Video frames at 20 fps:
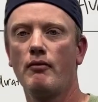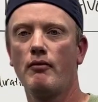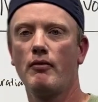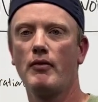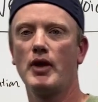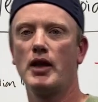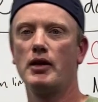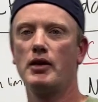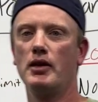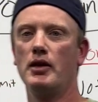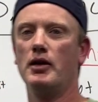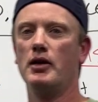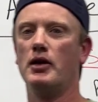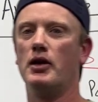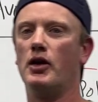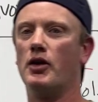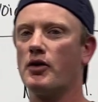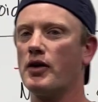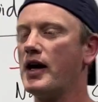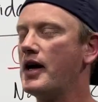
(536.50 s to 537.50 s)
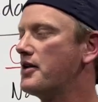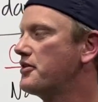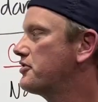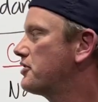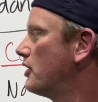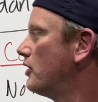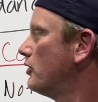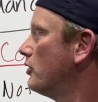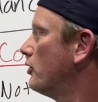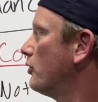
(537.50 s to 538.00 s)
All right, so we're going to
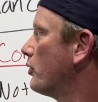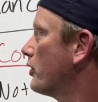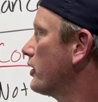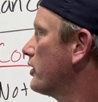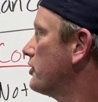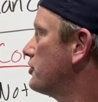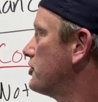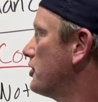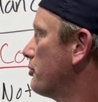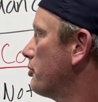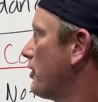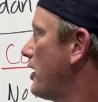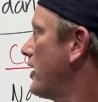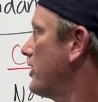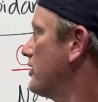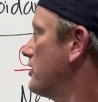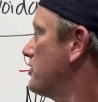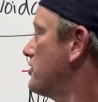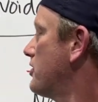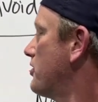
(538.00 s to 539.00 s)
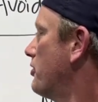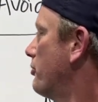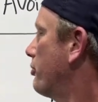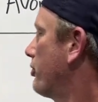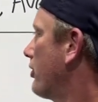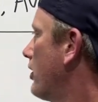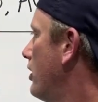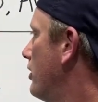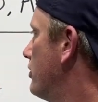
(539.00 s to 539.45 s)
jump right into the pros and